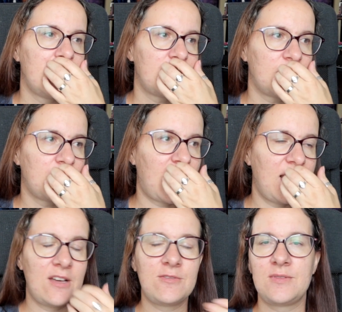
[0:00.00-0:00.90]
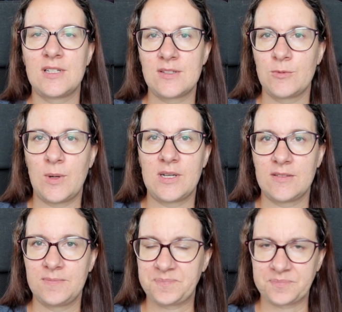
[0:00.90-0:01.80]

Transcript: So I have one